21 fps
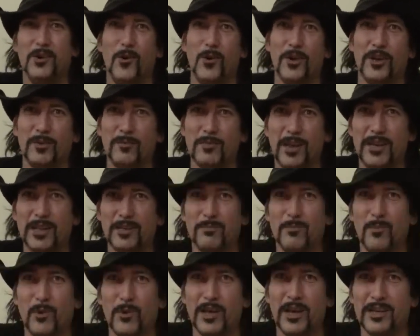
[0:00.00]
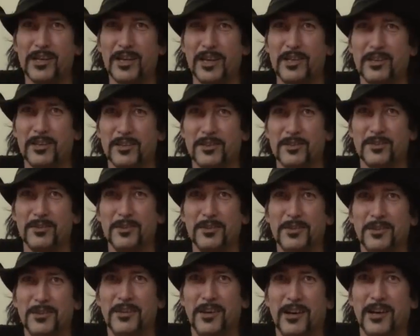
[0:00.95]
or you can make it more like Alien,
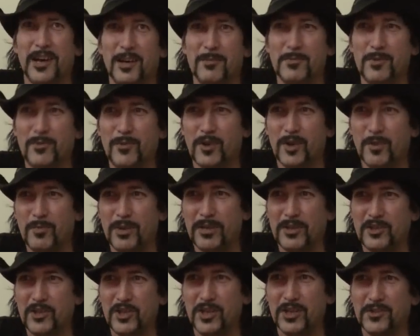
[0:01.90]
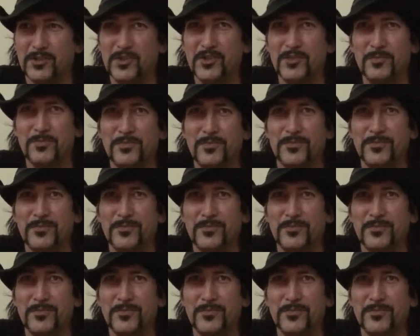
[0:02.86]
you've got a better chance.